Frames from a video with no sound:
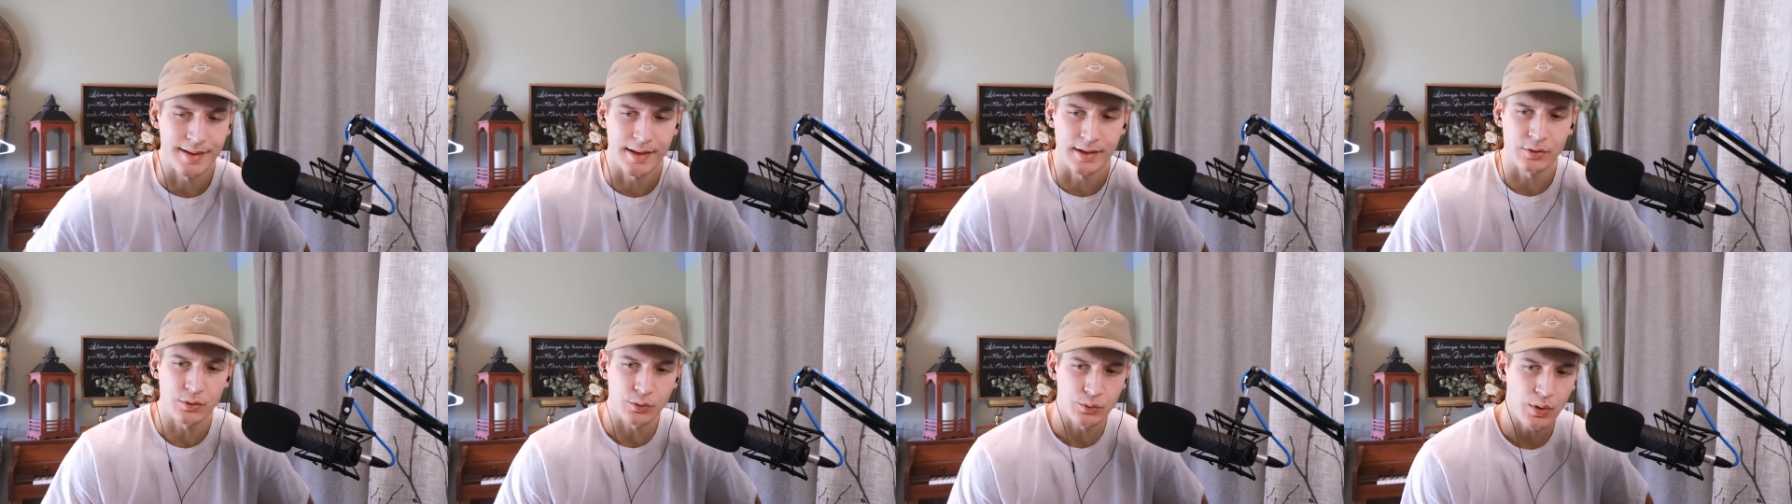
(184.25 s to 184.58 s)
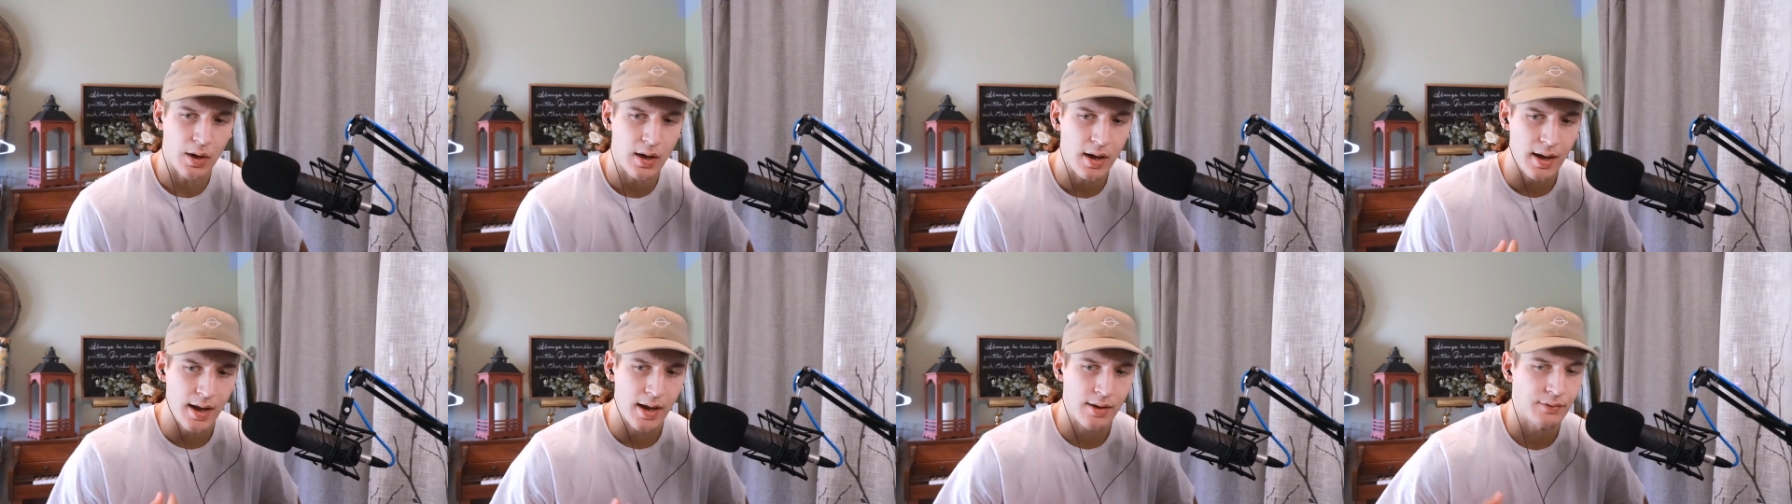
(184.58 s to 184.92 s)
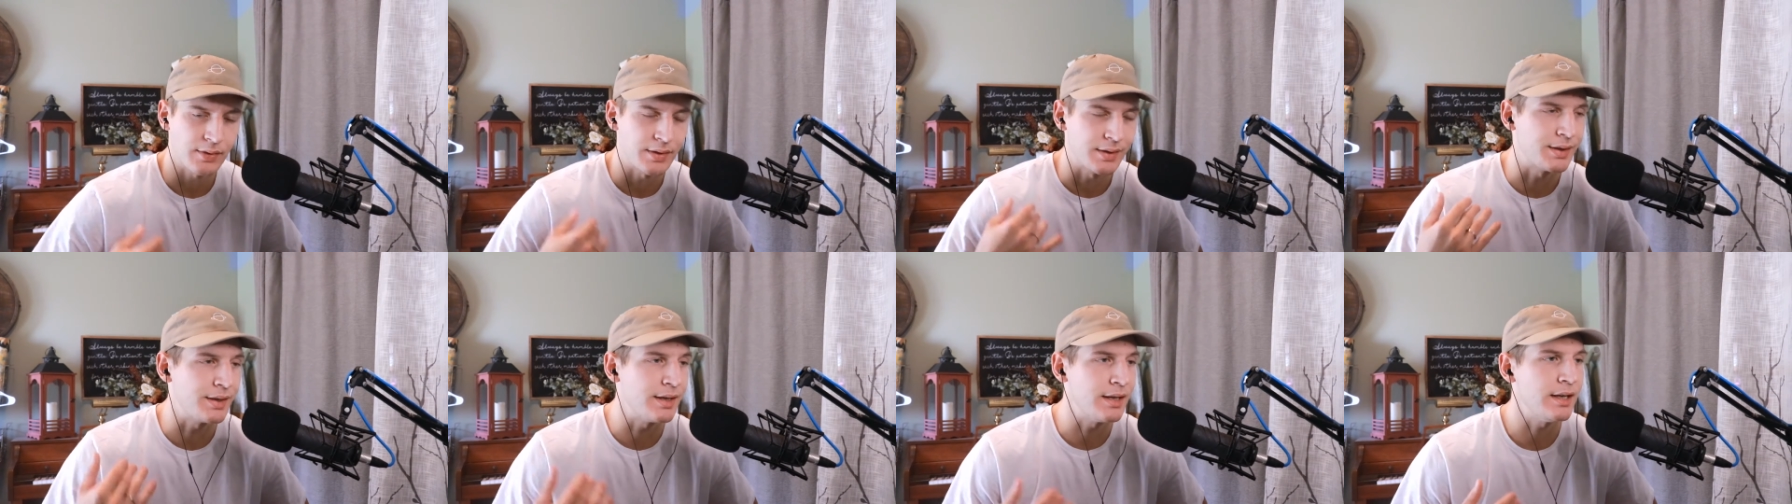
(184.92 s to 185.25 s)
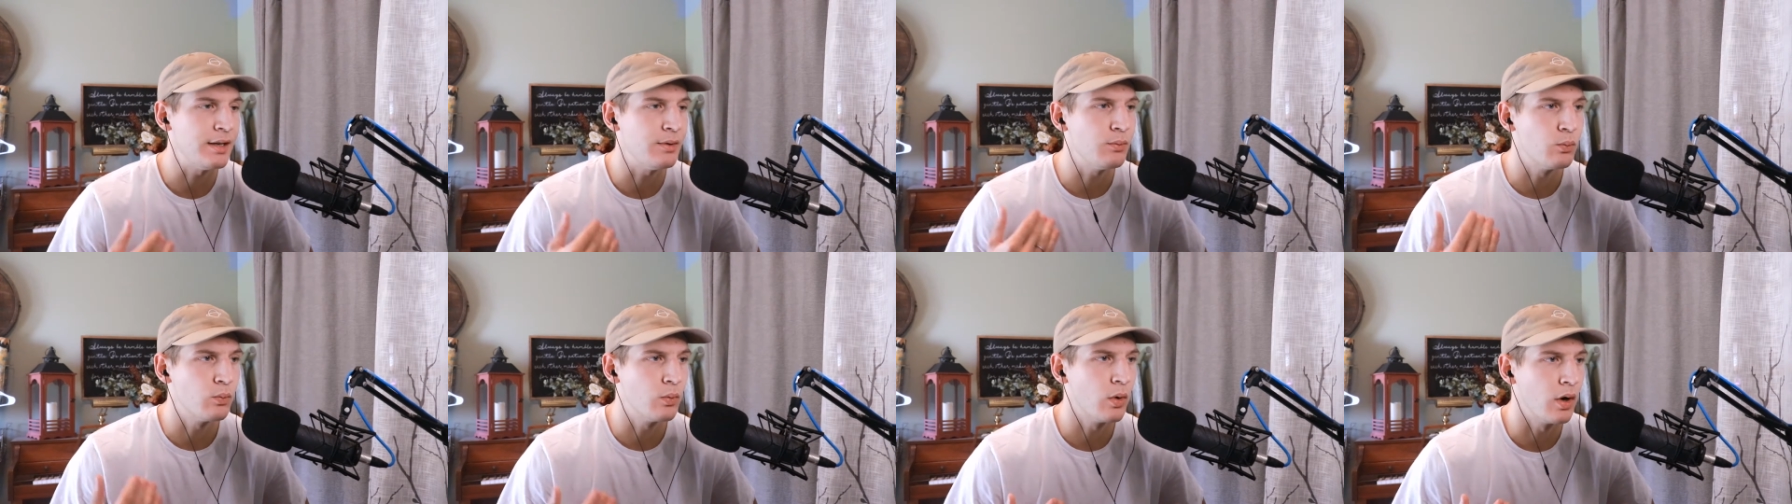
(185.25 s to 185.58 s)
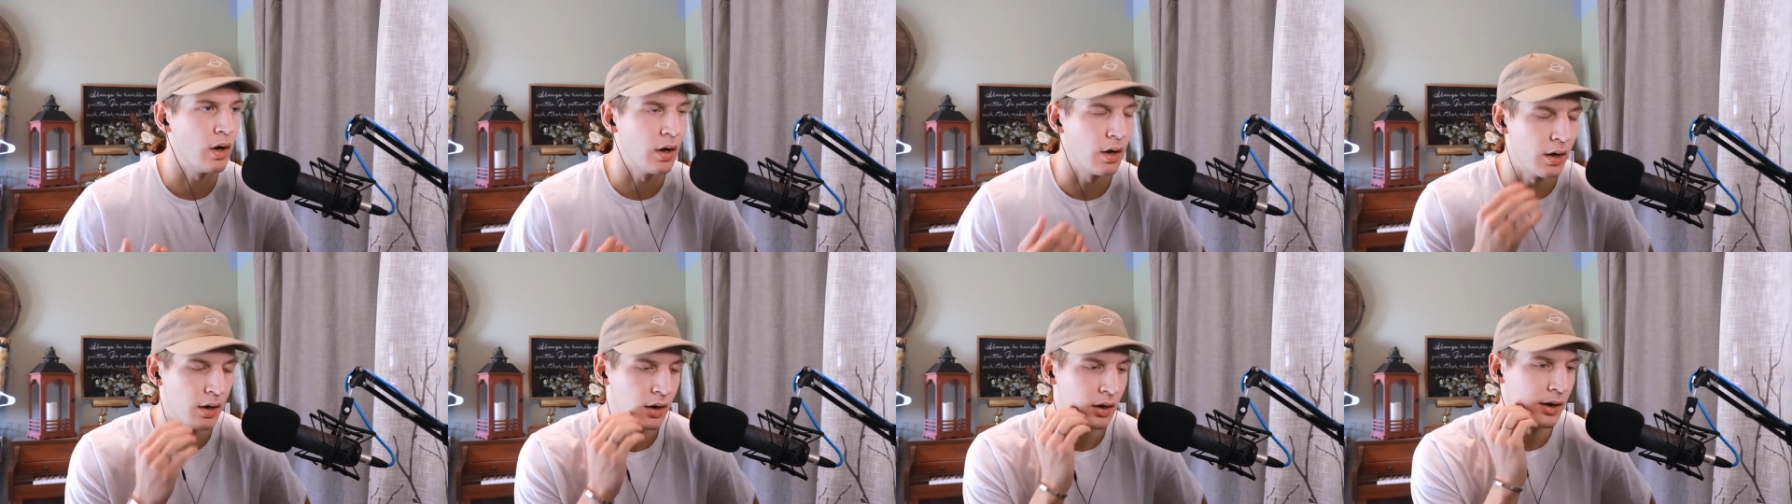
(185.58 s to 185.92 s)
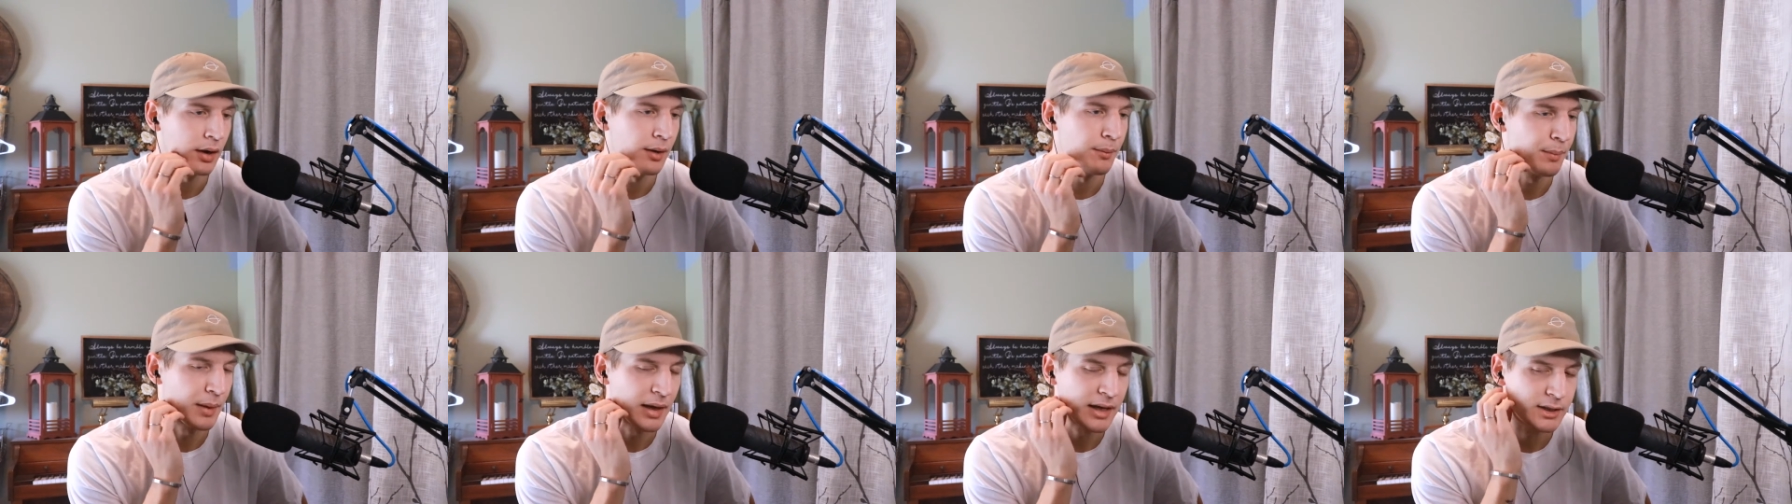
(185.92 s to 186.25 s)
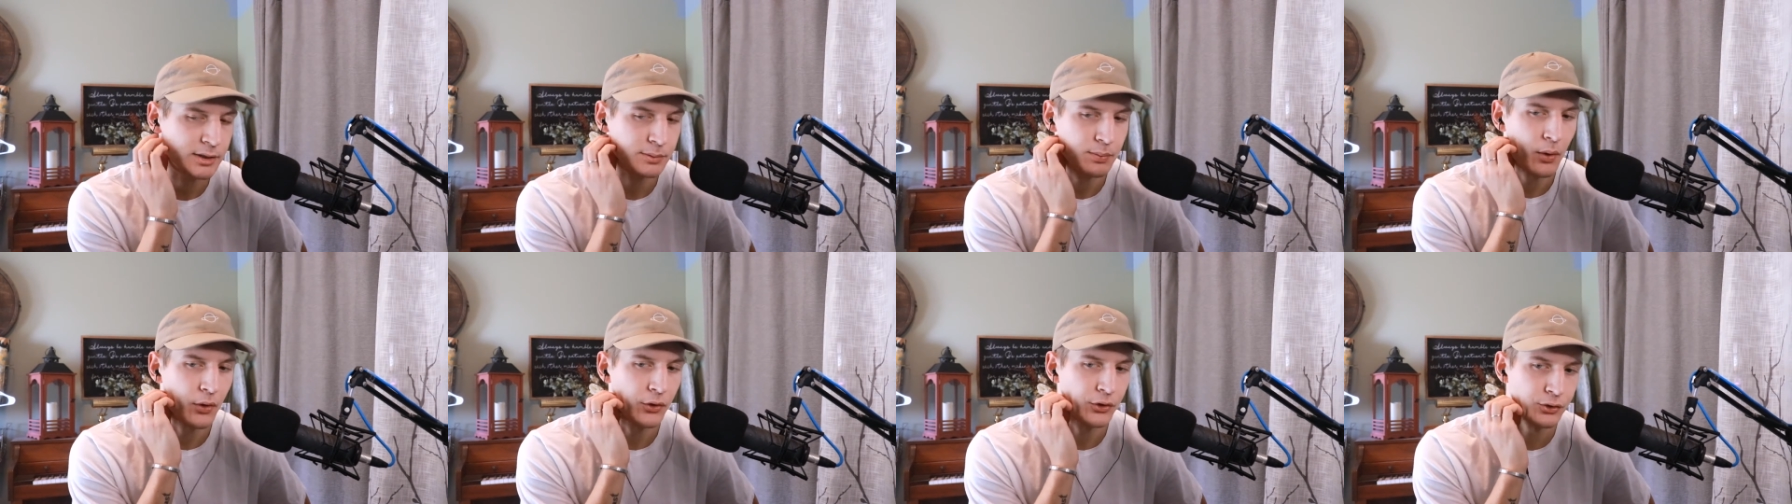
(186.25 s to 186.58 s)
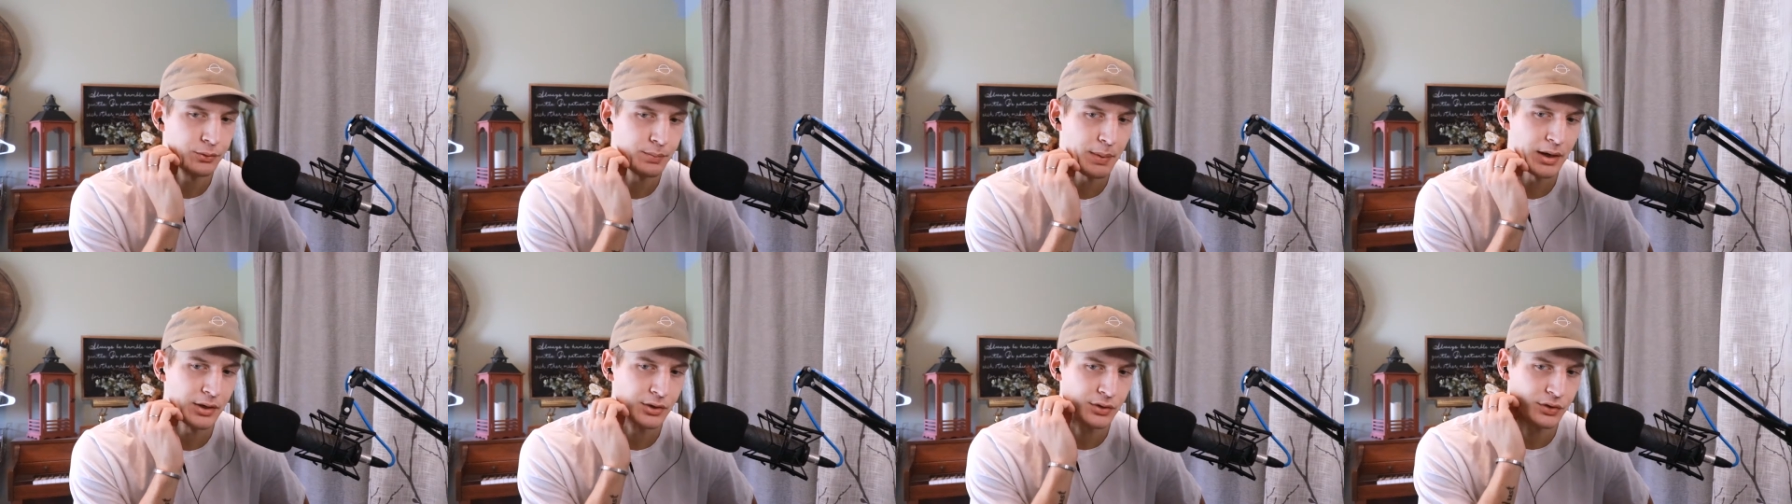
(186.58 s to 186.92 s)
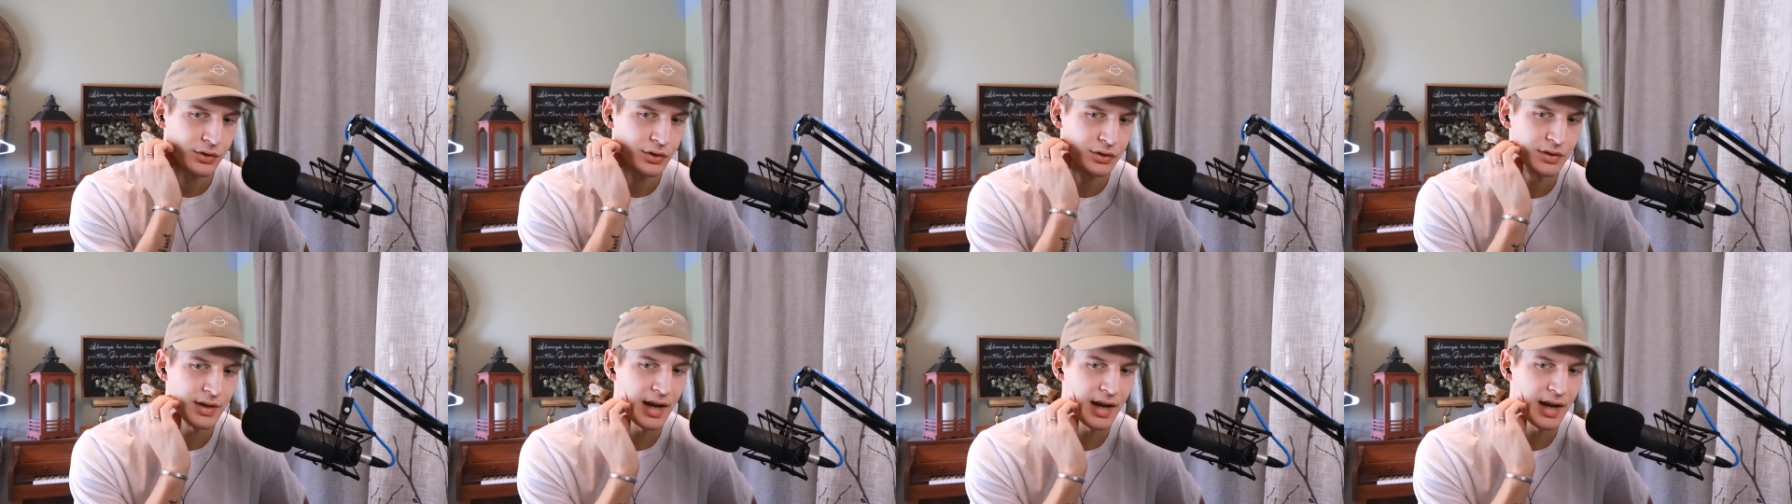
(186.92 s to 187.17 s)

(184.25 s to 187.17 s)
do not have a baseball specialist